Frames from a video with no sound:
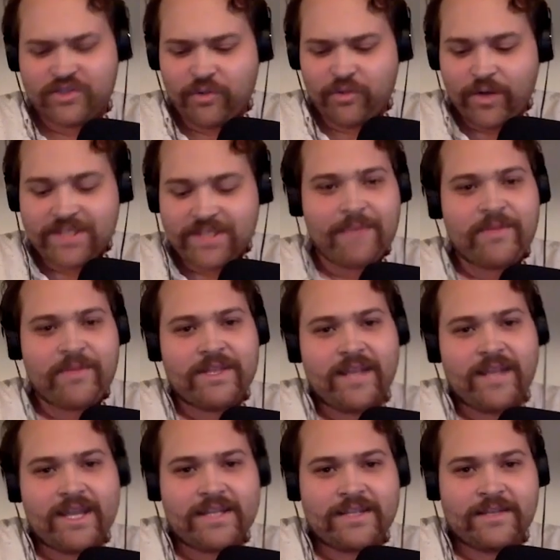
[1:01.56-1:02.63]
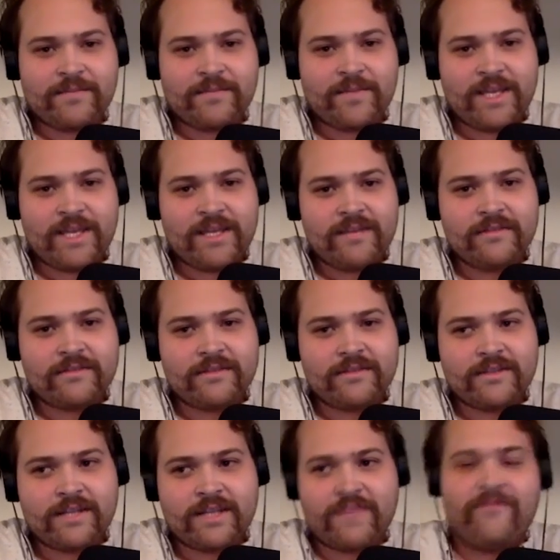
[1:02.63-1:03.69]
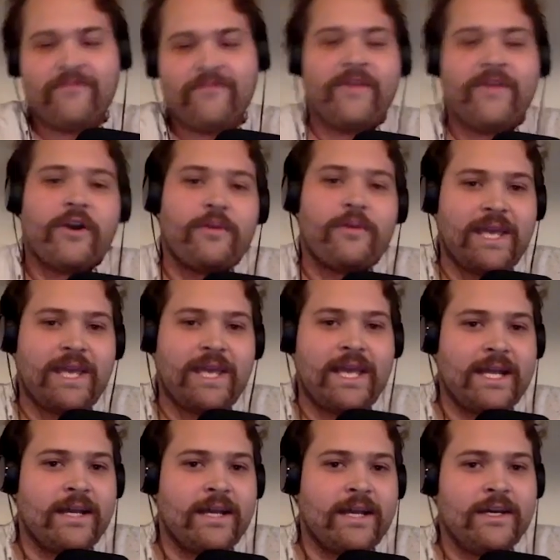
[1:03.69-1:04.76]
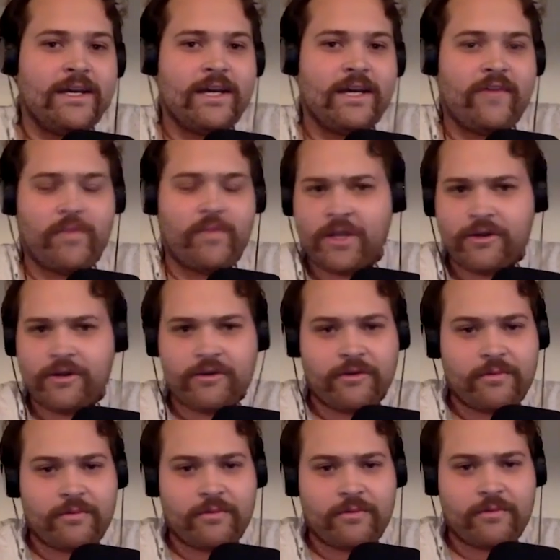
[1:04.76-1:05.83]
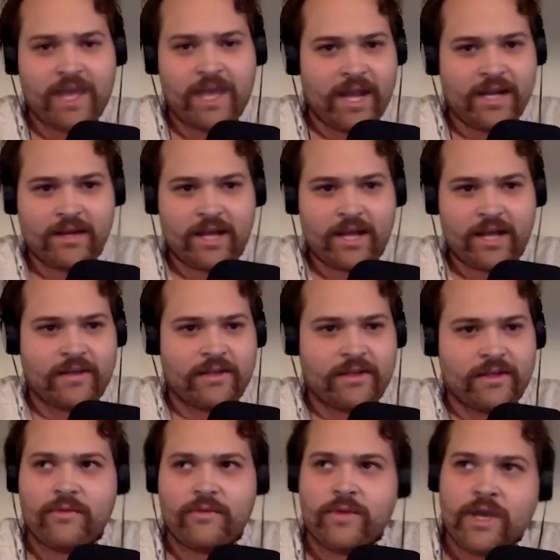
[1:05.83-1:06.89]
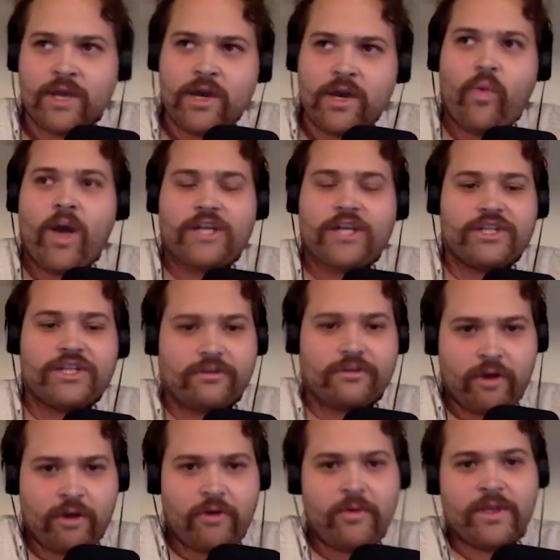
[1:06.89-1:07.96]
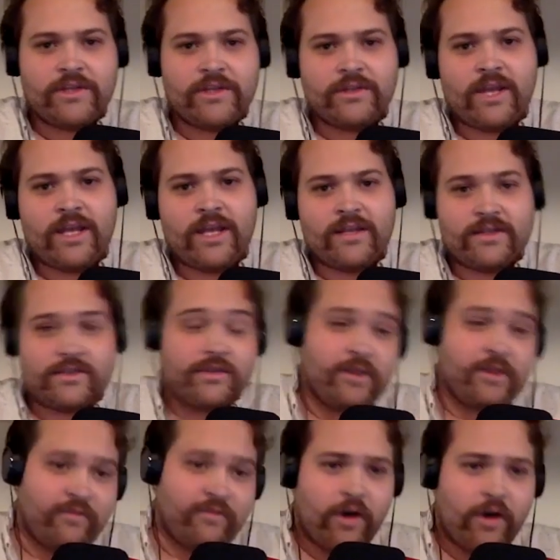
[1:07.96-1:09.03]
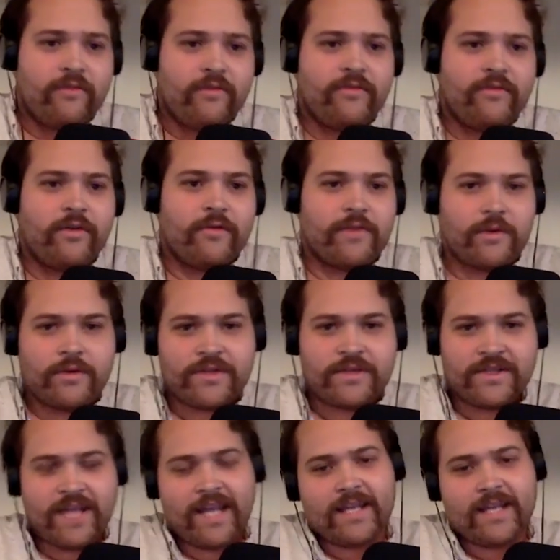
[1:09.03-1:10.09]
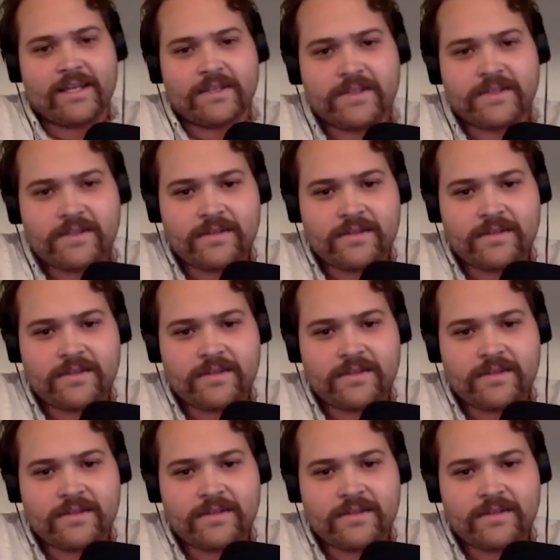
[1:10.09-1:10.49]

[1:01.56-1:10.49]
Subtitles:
what has that been like to be at the very beginning of a political campaign and watch it grow and evolve over the course of decades?